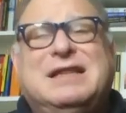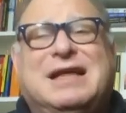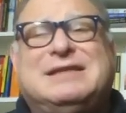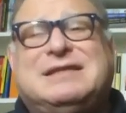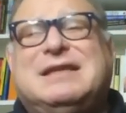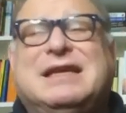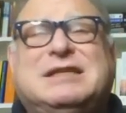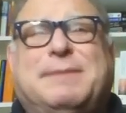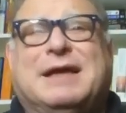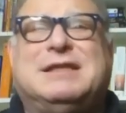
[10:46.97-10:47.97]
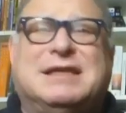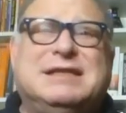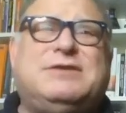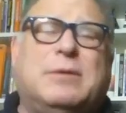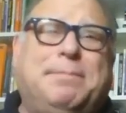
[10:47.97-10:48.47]
that's expected, at
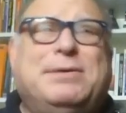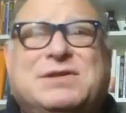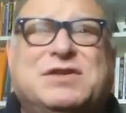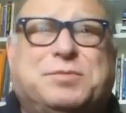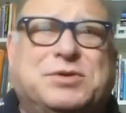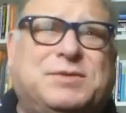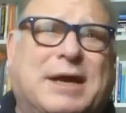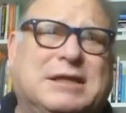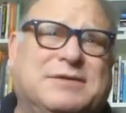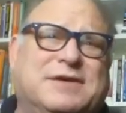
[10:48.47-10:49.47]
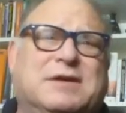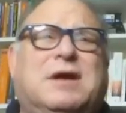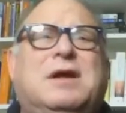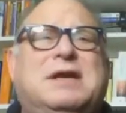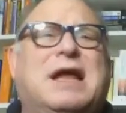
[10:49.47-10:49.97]
least from a business perspective here.
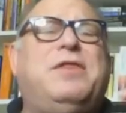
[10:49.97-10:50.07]
Now,